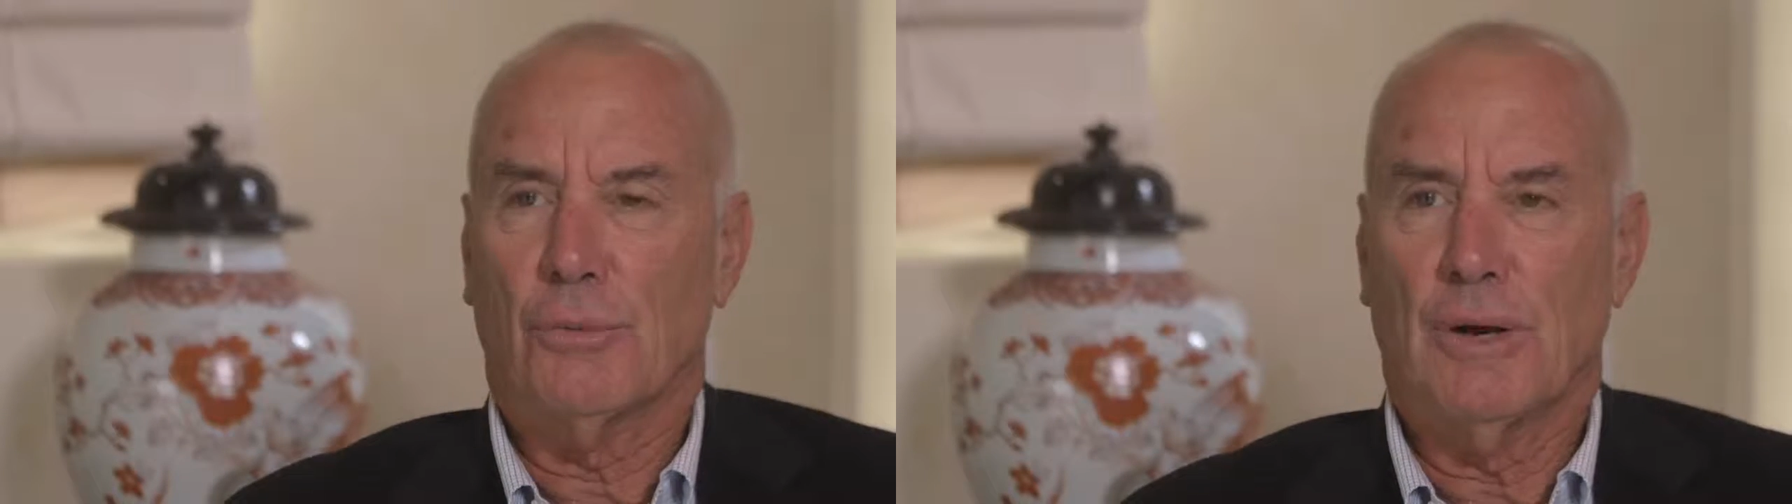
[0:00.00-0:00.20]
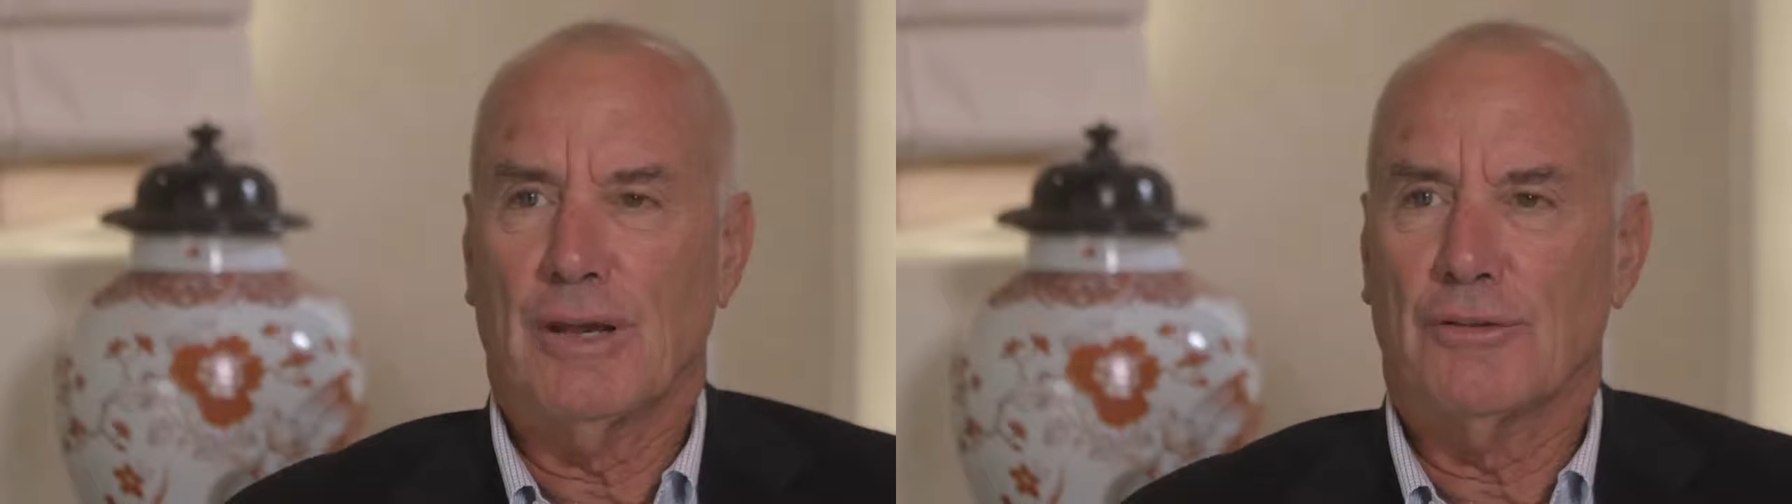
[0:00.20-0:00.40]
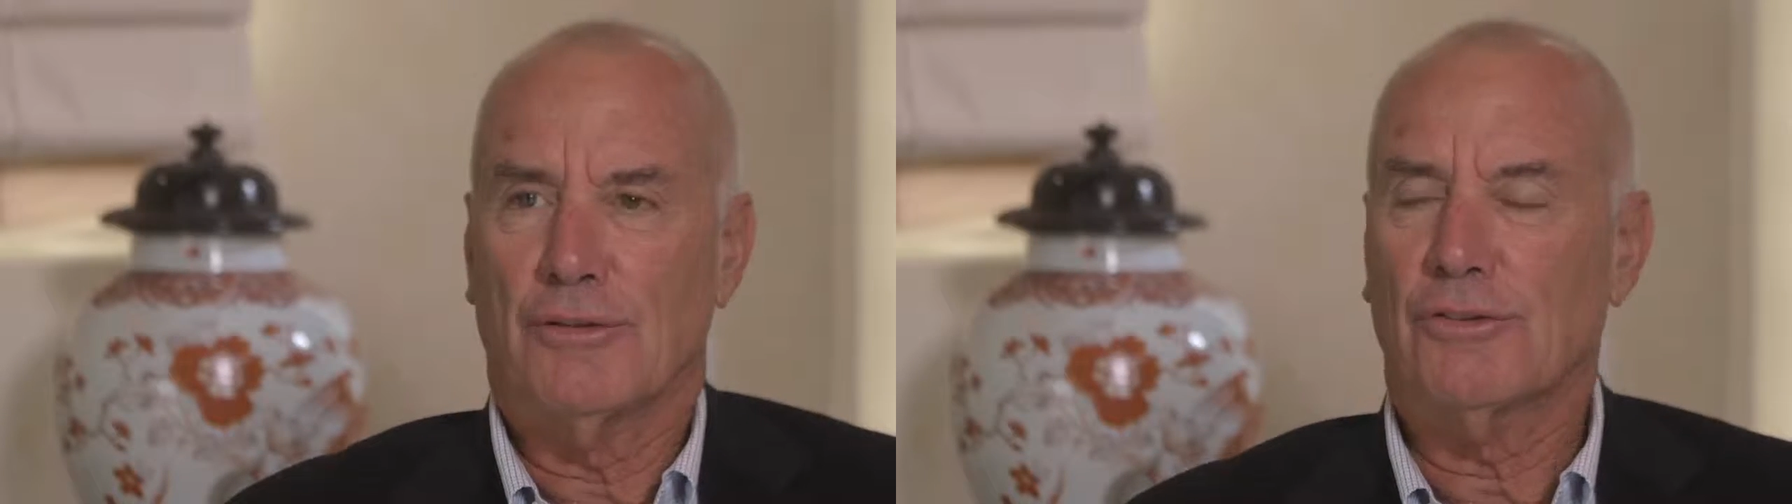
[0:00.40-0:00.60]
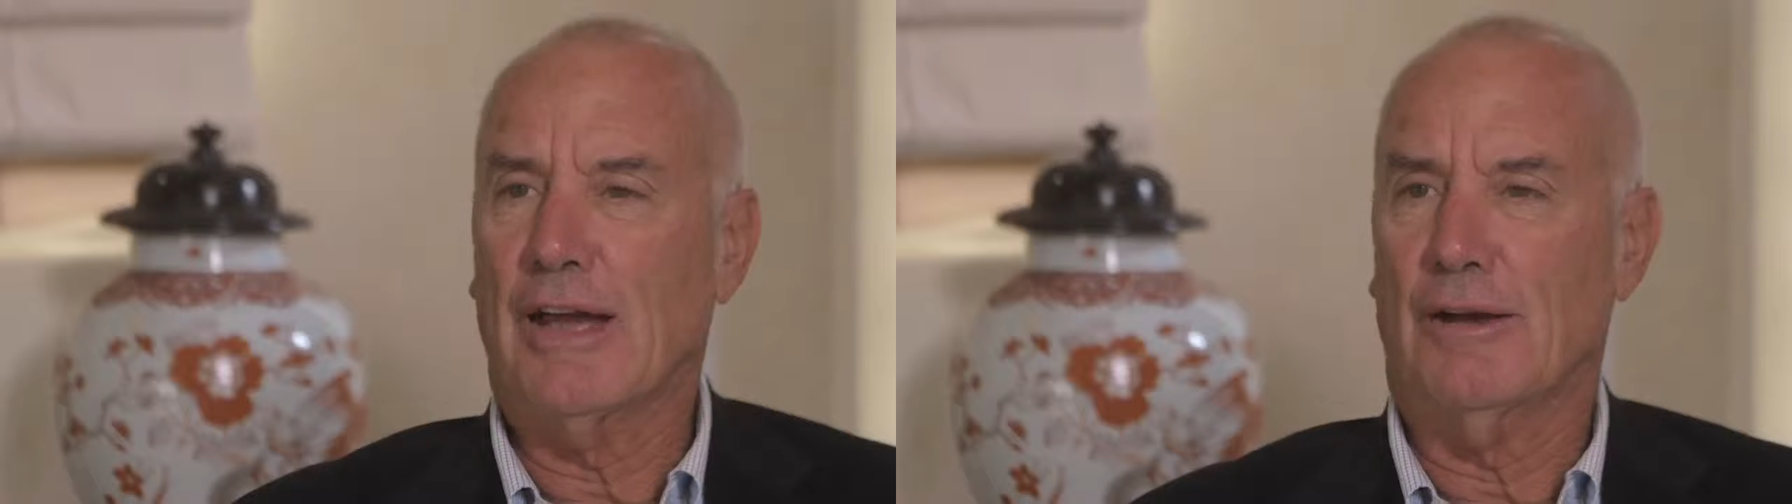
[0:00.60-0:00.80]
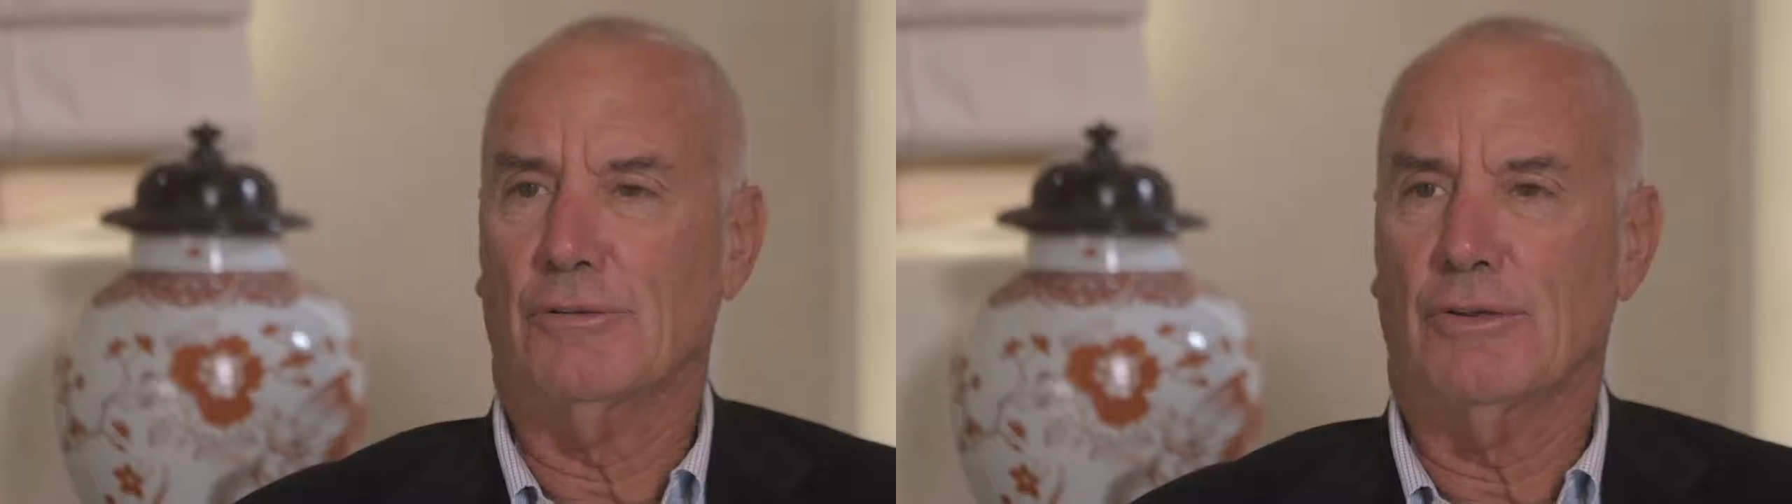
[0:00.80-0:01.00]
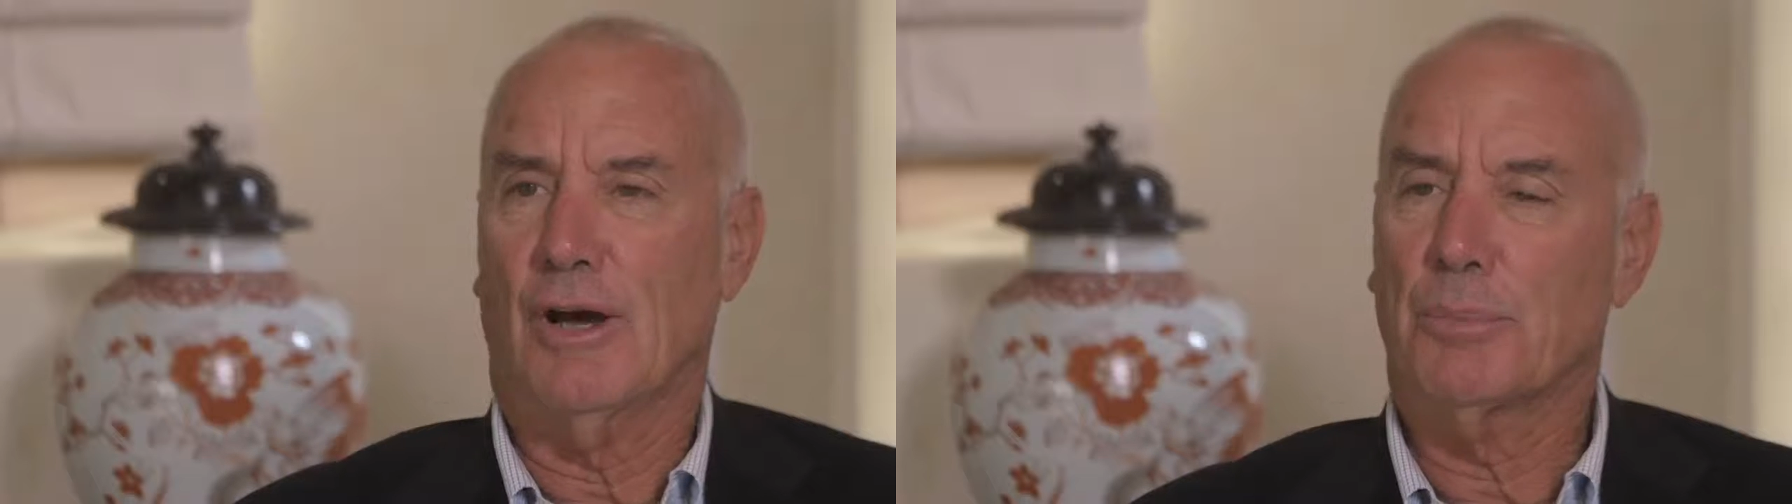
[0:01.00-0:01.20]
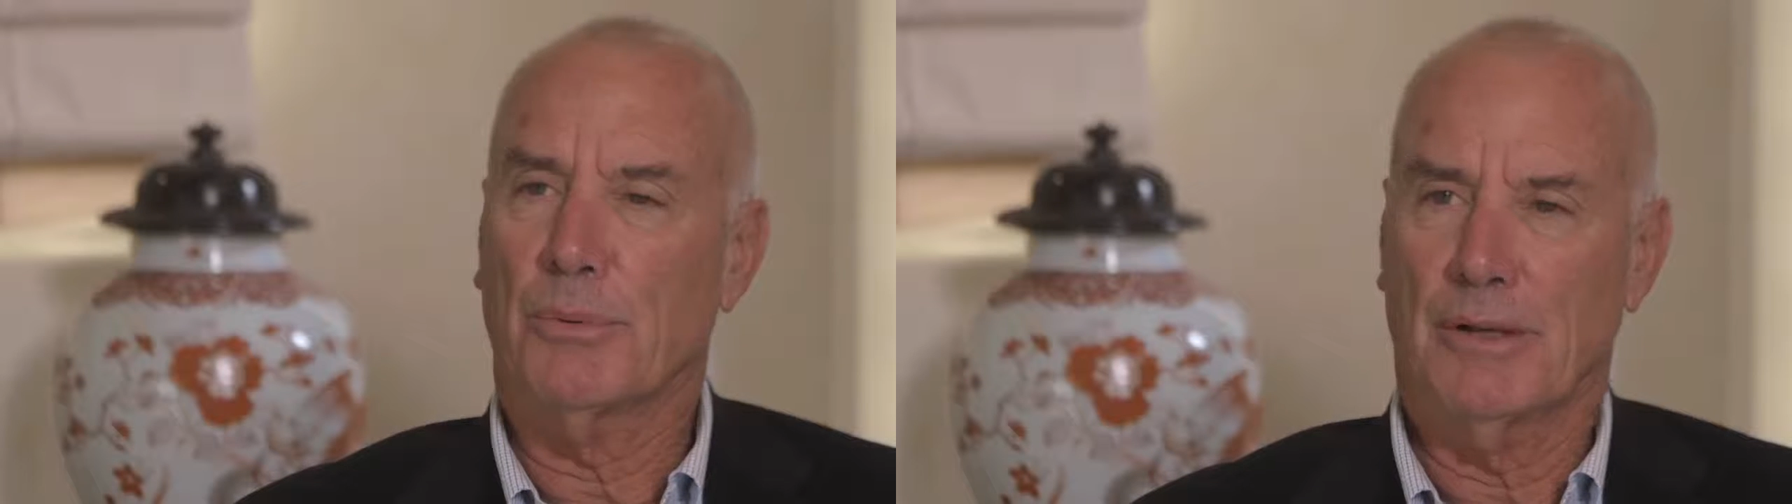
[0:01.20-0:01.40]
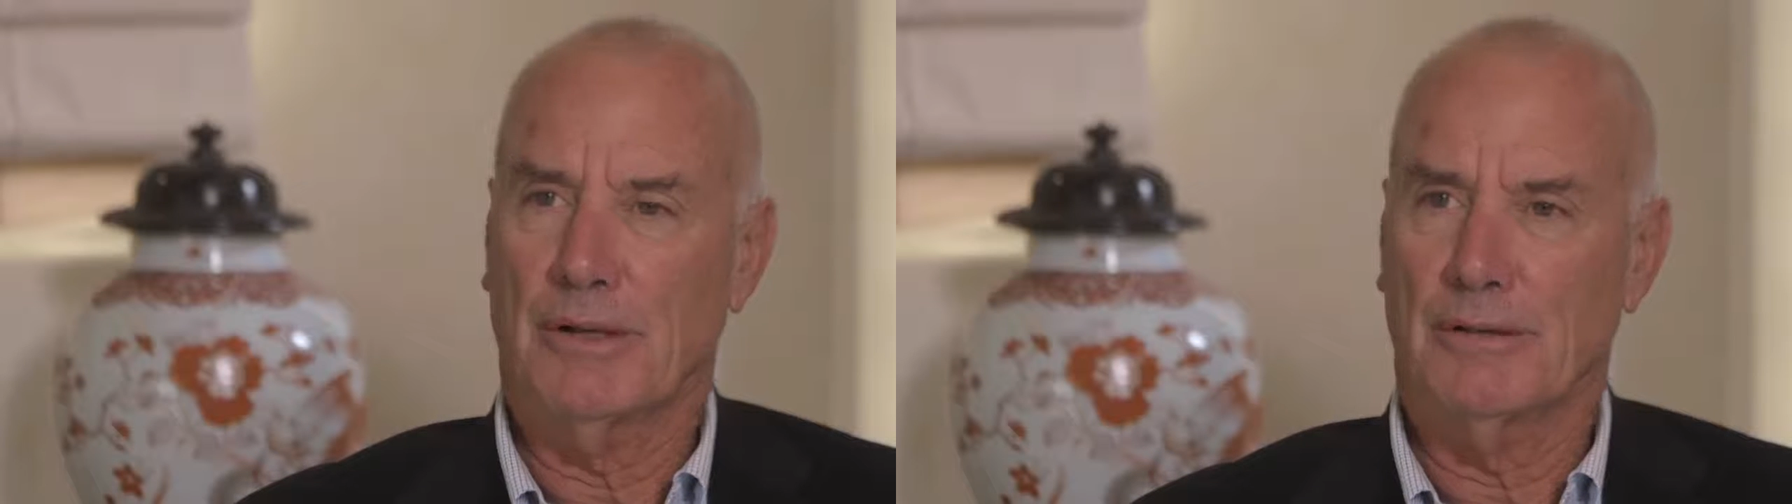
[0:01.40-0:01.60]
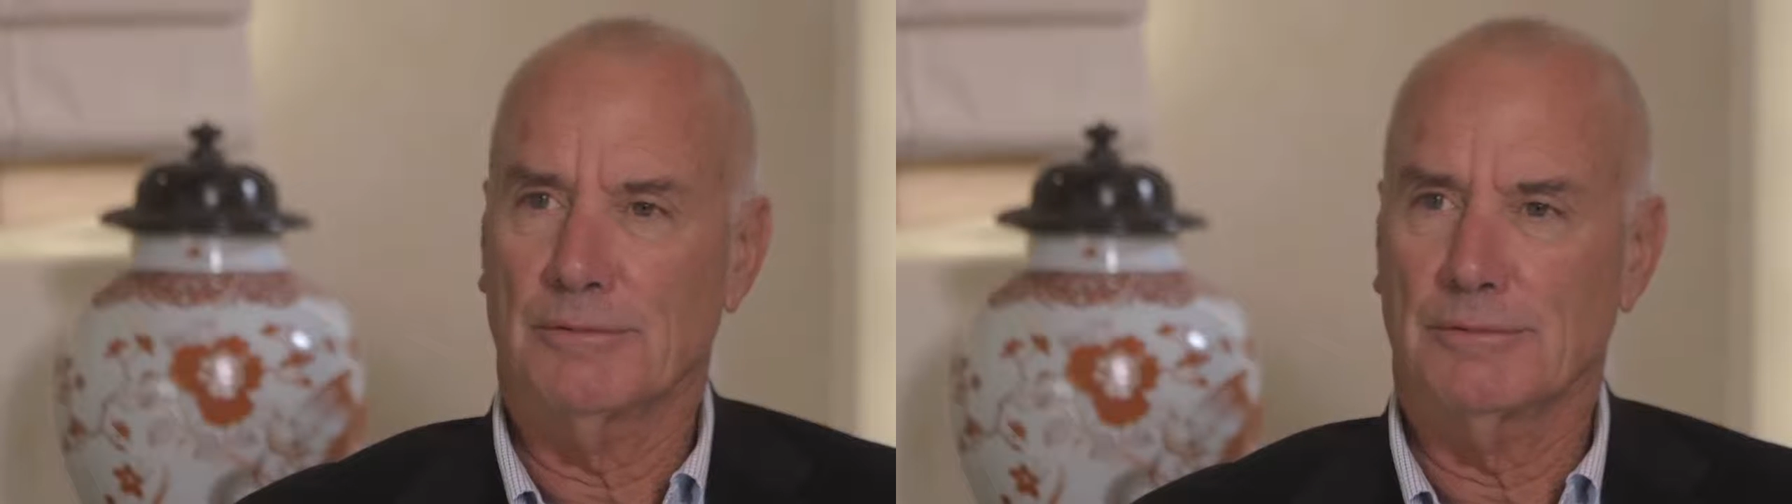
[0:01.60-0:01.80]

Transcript: way this town operated.